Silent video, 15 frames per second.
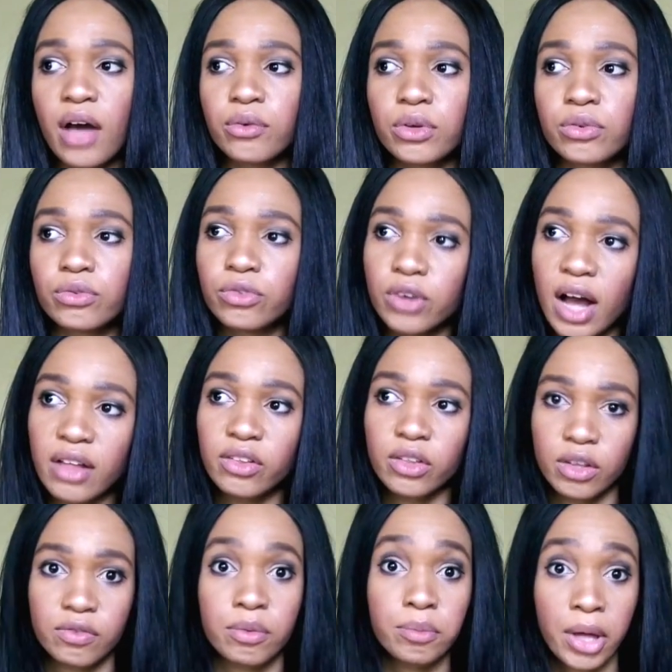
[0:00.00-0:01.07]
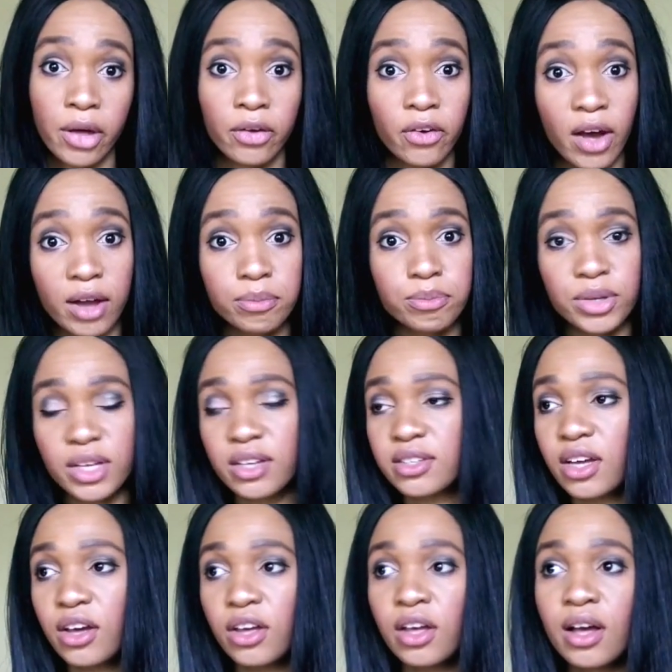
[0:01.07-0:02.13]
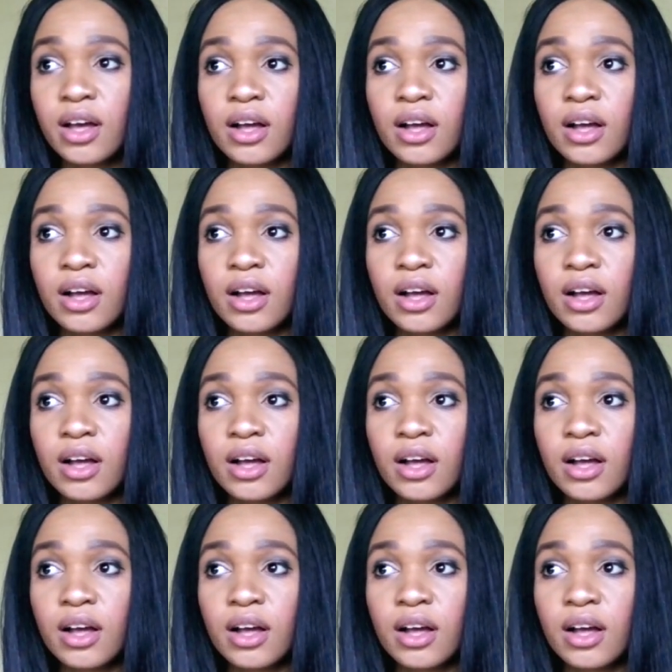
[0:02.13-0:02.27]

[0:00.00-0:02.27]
I would rather live in Belgrade because I